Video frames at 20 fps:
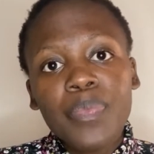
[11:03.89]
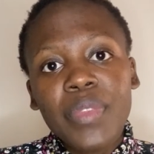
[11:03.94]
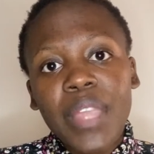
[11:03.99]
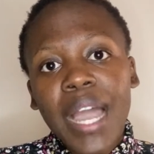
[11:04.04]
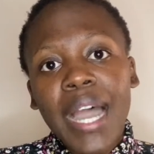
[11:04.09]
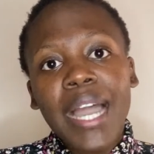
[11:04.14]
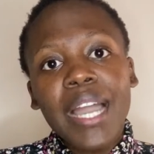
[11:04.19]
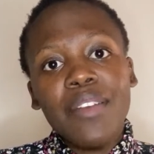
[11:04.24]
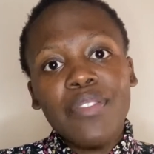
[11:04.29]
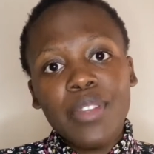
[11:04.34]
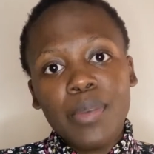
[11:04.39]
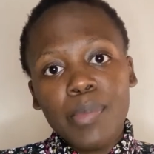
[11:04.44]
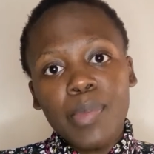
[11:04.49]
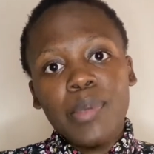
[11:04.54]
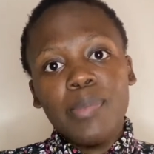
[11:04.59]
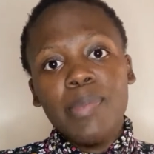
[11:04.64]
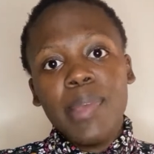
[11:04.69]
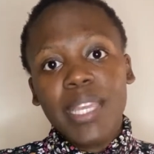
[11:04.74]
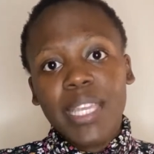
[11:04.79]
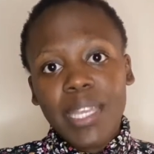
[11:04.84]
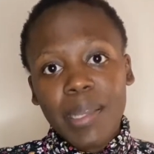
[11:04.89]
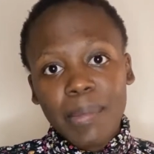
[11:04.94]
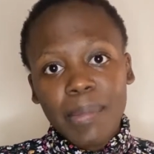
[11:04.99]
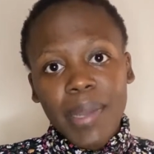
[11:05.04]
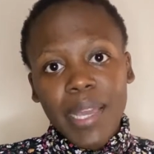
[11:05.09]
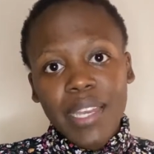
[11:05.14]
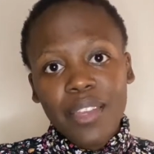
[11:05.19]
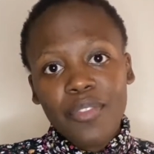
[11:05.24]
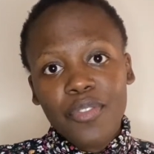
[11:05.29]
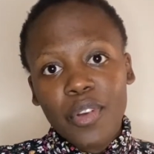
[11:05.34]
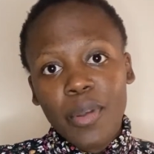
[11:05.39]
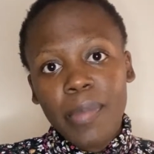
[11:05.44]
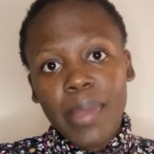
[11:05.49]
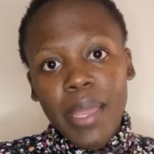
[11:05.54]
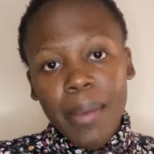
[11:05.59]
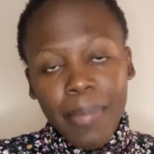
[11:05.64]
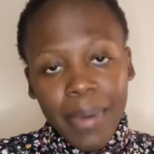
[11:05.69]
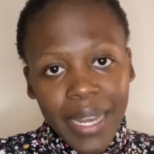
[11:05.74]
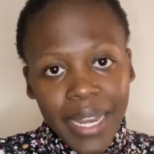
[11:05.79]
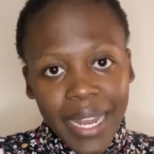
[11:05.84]
I haven't been making money from
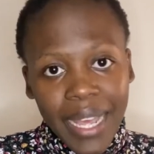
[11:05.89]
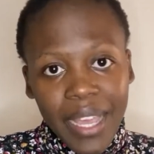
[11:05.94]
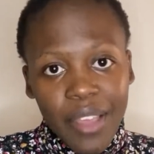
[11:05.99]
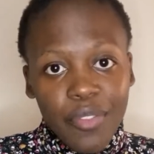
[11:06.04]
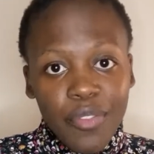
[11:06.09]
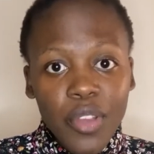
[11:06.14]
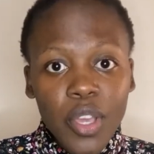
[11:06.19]
Herbalife.